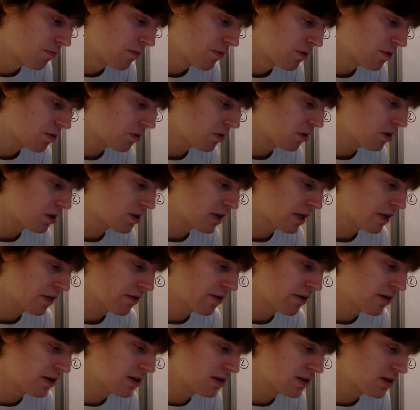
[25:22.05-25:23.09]
So it looks like there
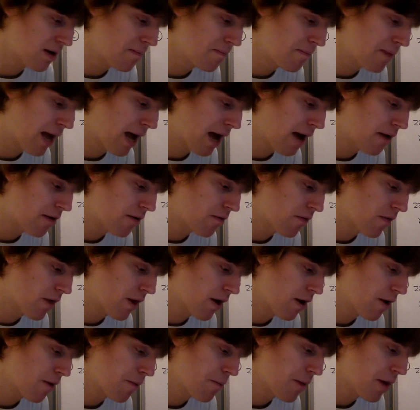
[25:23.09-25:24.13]
is some pattern
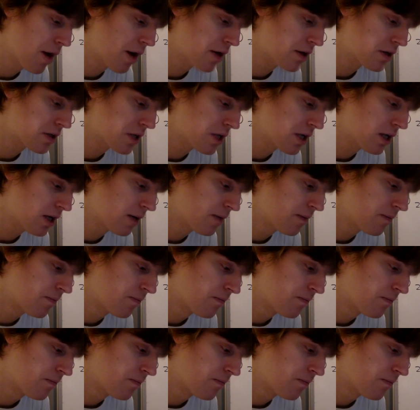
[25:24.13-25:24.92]
there, but yeah.